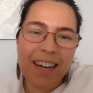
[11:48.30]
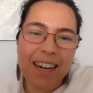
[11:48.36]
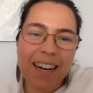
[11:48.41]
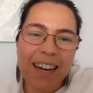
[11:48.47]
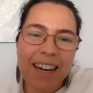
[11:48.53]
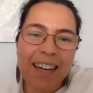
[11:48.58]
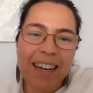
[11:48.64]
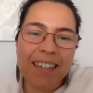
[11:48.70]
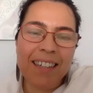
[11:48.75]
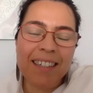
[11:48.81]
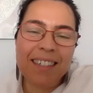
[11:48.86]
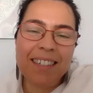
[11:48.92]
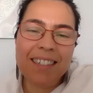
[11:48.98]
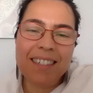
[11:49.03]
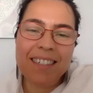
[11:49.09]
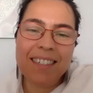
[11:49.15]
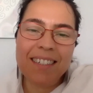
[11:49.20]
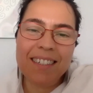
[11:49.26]
And
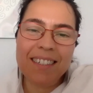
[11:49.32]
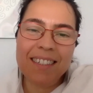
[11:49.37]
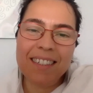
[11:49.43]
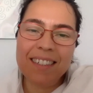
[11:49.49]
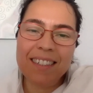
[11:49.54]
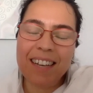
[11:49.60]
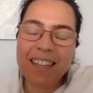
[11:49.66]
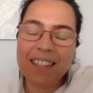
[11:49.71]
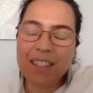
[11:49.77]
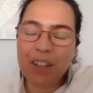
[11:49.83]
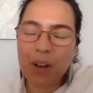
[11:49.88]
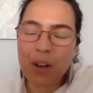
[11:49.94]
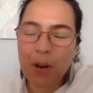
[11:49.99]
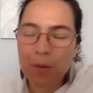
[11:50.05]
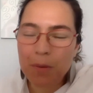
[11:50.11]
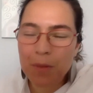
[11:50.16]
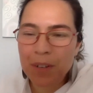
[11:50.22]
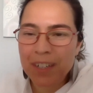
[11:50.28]
as a
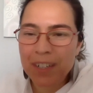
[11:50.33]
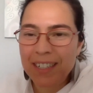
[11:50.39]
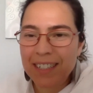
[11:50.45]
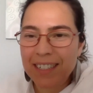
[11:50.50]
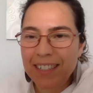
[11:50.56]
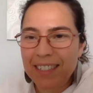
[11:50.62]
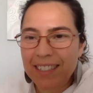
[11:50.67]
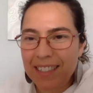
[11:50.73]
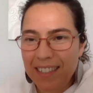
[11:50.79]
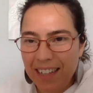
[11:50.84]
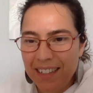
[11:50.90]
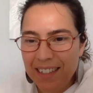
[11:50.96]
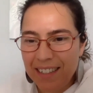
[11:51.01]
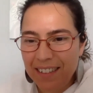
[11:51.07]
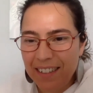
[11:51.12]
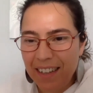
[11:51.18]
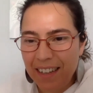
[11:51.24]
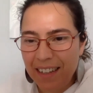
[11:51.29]
community sat
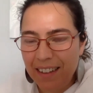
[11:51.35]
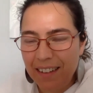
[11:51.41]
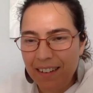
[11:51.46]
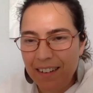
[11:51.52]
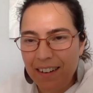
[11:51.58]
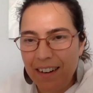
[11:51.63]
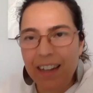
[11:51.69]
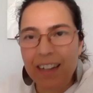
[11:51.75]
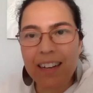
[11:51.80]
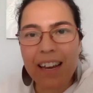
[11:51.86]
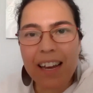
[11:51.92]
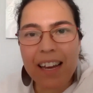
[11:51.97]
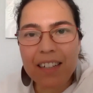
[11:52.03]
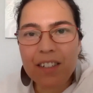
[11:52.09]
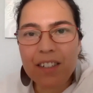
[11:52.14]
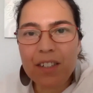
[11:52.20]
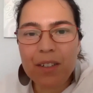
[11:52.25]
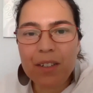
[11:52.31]
together and
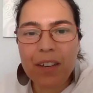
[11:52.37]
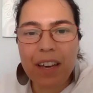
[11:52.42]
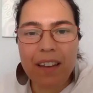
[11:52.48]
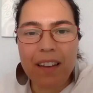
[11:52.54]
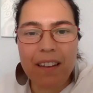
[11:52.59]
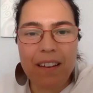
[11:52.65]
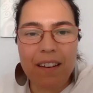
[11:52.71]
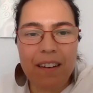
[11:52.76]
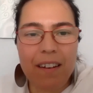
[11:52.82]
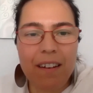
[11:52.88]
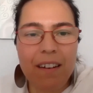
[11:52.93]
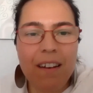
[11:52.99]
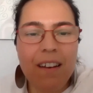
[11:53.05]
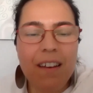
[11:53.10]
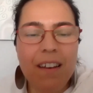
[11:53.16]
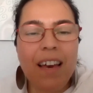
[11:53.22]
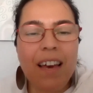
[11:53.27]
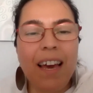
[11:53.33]
ate together,
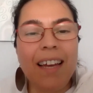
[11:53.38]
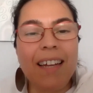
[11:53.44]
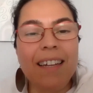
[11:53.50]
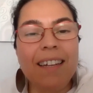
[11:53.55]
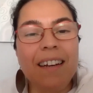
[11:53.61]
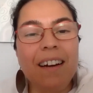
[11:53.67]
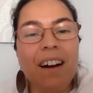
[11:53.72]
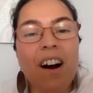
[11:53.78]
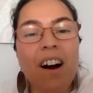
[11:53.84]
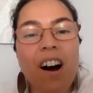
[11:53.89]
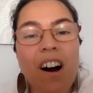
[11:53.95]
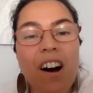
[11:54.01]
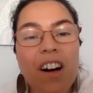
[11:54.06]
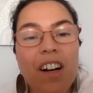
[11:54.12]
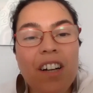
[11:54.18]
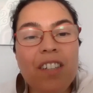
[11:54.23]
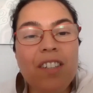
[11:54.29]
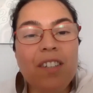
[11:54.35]
and their
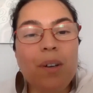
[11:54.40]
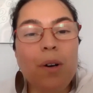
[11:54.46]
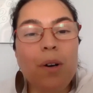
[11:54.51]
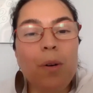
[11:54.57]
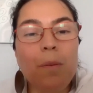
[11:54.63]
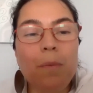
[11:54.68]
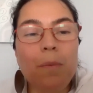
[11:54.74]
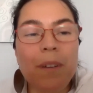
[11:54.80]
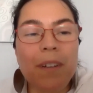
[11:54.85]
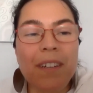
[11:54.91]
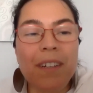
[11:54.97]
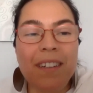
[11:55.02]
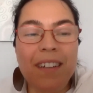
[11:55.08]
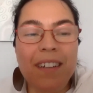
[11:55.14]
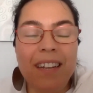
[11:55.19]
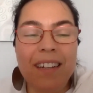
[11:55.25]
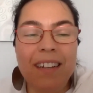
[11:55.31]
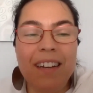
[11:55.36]
hearts
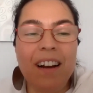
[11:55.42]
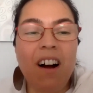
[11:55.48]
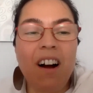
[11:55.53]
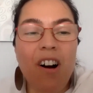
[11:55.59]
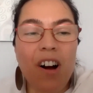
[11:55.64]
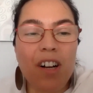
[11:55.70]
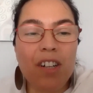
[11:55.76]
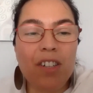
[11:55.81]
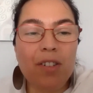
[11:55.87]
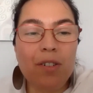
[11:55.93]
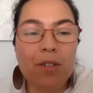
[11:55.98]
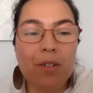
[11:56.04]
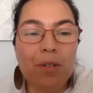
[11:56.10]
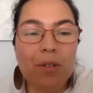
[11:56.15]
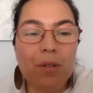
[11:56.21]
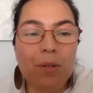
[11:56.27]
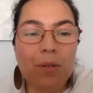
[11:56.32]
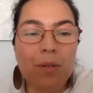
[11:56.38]
opened and their hearts
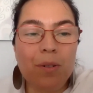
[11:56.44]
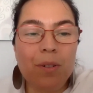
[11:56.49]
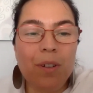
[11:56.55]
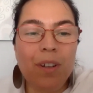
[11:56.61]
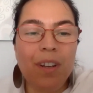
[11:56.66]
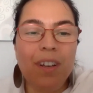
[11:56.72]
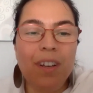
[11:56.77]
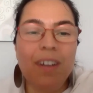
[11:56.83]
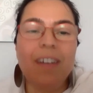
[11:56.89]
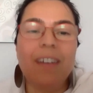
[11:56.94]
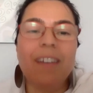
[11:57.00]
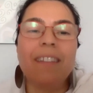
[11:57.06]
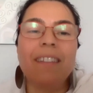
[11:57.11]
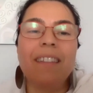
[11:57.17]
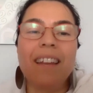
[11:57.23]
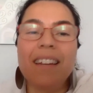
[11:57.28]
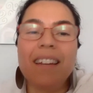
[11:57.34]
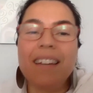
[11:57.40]
rose,
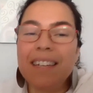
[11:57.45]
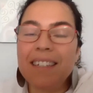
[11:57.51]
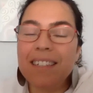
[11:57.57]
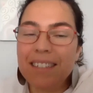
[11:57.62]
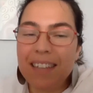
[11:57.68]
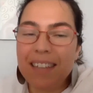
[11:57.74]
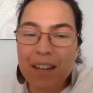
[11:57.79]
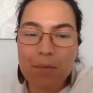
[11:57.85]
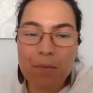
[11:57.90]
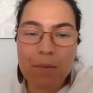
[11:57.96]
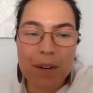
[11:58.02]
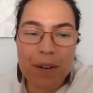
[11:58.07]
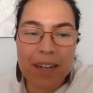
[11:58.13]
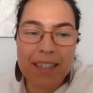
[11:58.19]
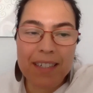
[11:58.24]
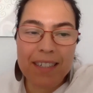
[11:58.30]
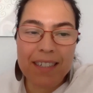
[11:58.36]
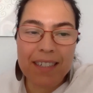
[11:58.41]
then they
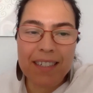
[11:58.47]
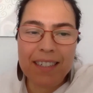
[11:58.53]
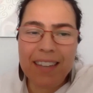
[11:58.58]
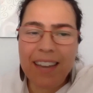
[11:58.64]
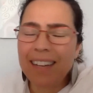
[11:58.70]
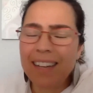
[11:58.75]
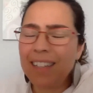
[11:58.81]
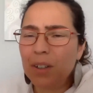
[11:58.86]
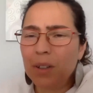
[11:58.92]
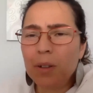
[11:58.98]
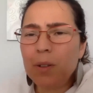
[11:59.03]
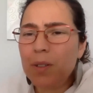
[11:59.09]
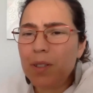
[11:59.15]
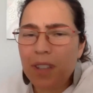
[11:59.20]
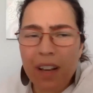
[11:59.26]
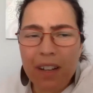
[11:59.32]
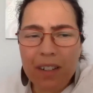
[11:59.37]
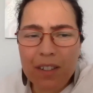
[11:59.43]
celebrated. And it all
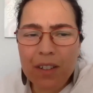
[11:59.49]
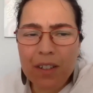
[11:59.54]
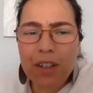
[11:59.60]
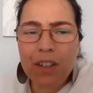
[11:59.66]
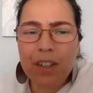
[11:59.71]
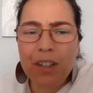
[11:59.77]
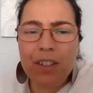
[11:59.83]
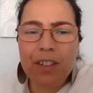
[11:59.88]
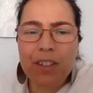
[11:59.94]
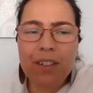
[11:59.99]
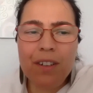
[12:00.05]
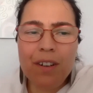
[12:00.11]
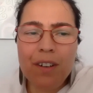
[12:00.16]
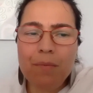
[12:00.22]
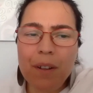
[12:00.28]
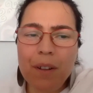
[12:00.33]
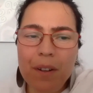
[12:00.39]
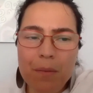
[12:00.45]
sounds good,
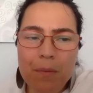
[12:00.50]
but the